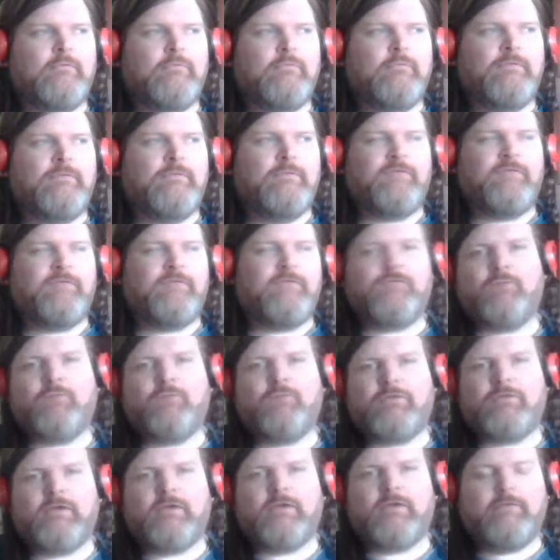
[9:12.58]
therefore
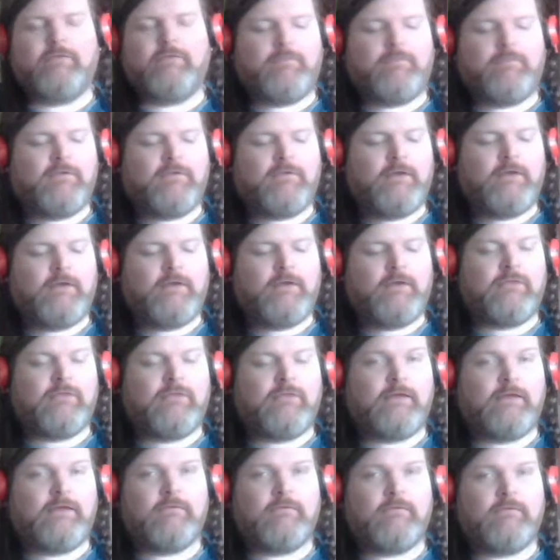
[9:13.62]
forced to give up the titles
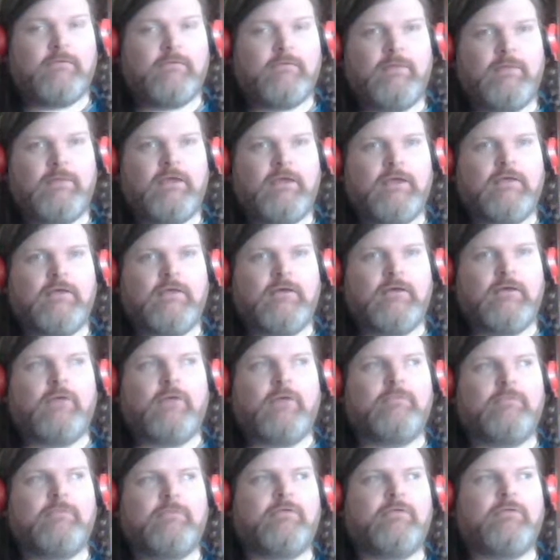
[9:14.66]
that anybody
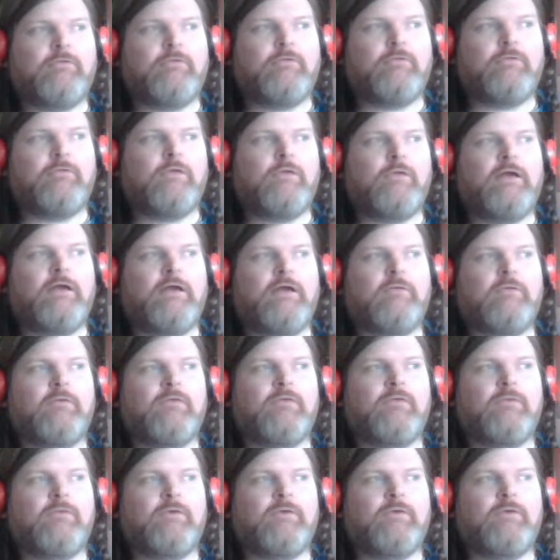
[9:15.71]
calling themselves a warlock was
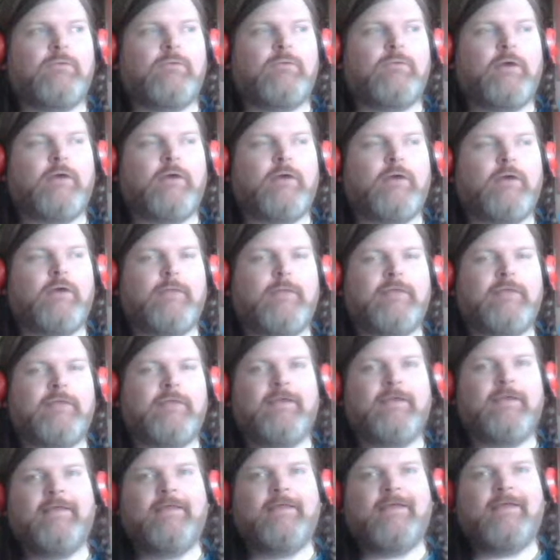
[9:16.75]
considered rare at best.
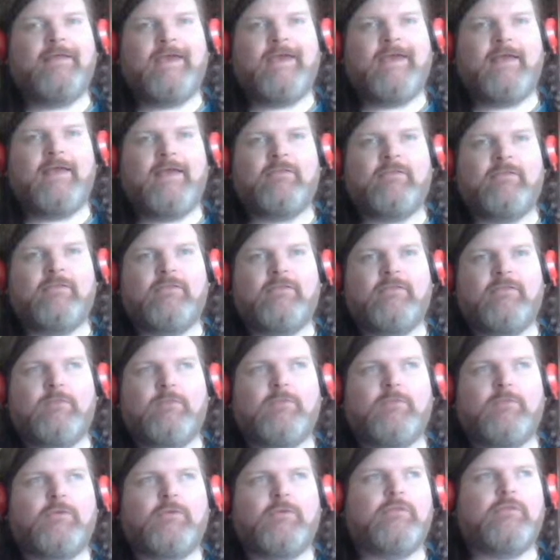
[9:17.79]
And since
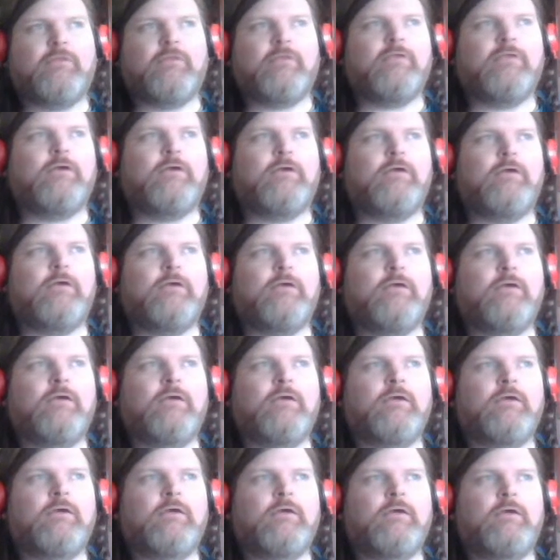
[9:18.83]
women were considered
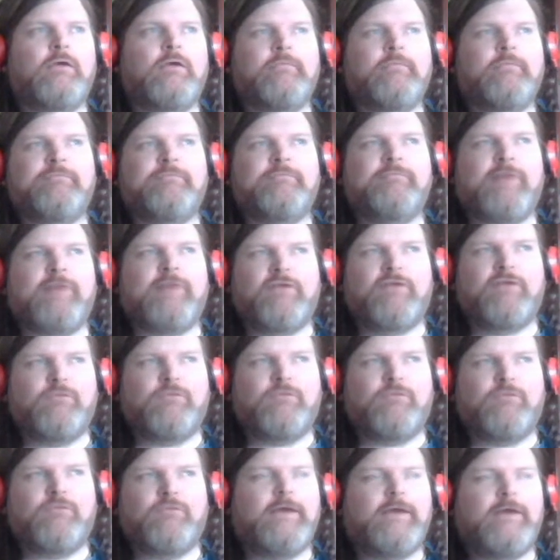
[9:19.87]

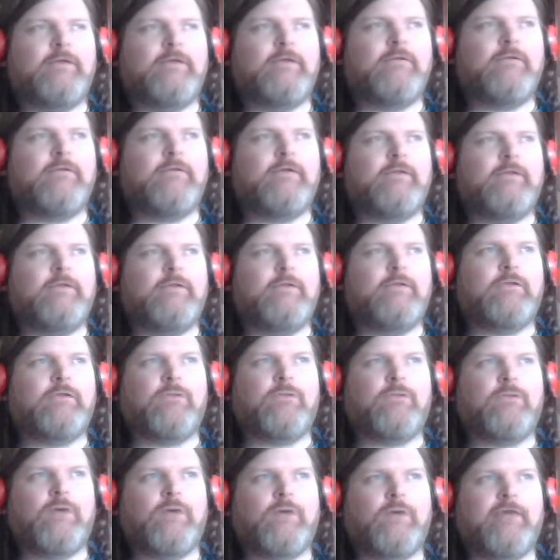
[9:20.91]
fragile-minded, telling their
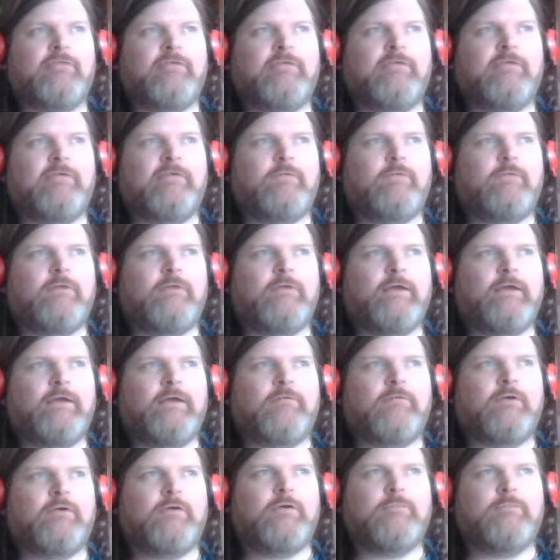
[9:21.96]
little wives they were
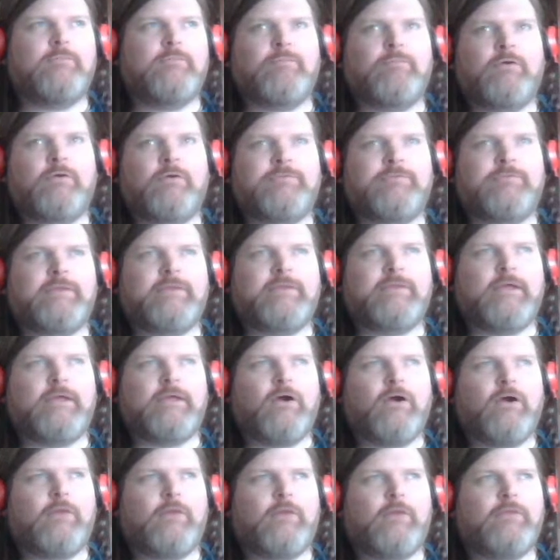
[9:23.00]
whatever, and ultimately
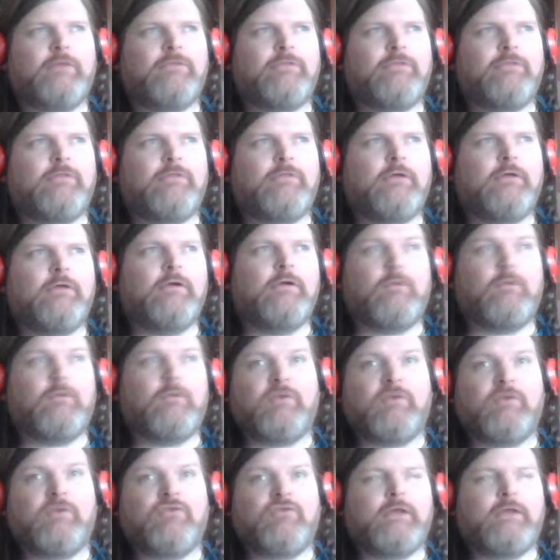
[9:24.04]
harmless
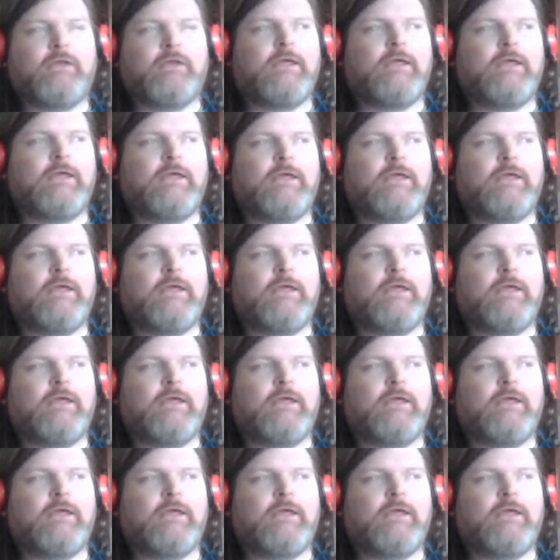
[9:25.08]
originally,